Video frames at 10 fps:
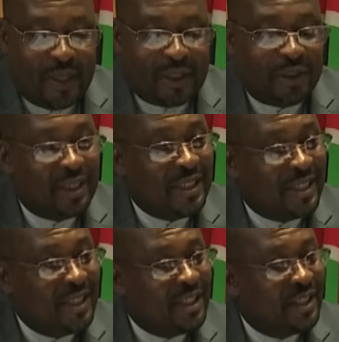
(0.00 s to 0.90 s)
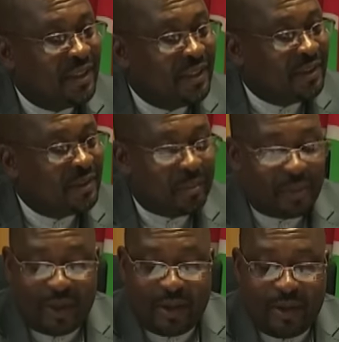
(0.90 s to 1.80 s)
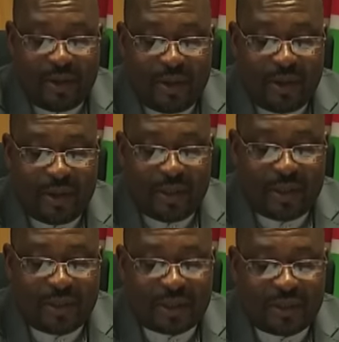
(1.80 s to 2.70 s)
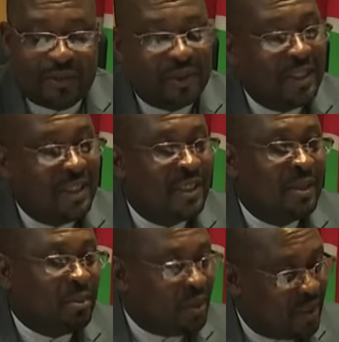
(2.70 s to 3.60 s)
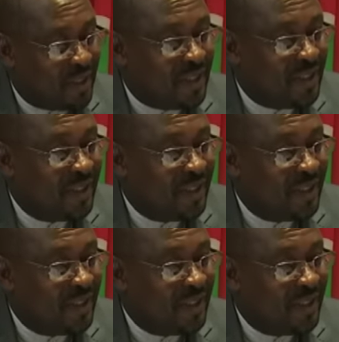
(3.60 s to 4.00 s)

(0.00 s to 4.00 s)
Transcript: nationalization it's not an easy process.